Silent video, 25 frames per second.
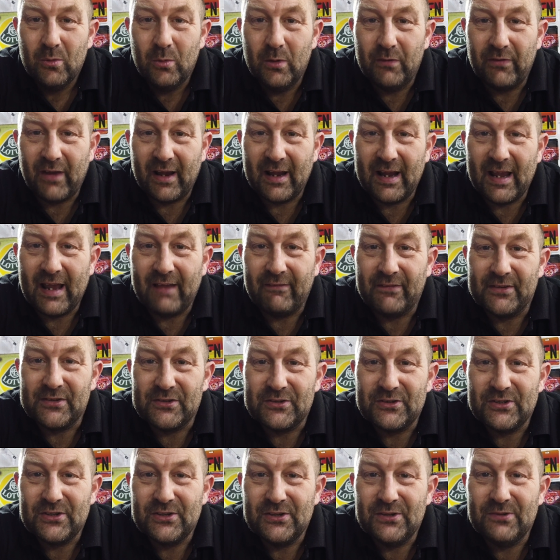without
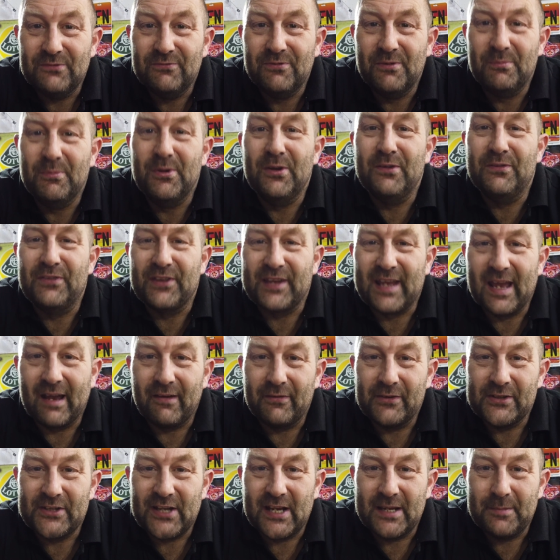having to remove the
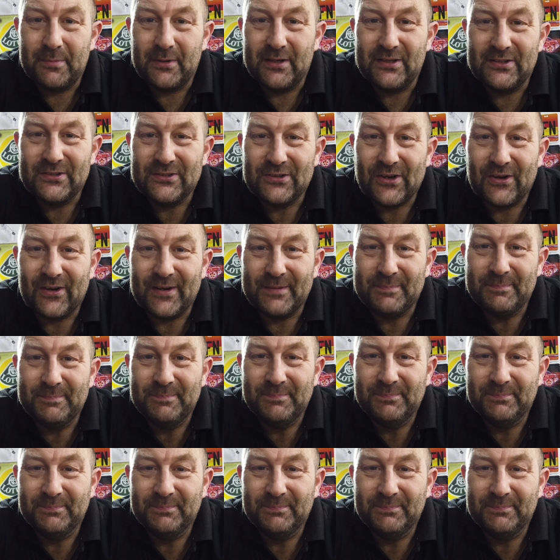gaffer tape each time.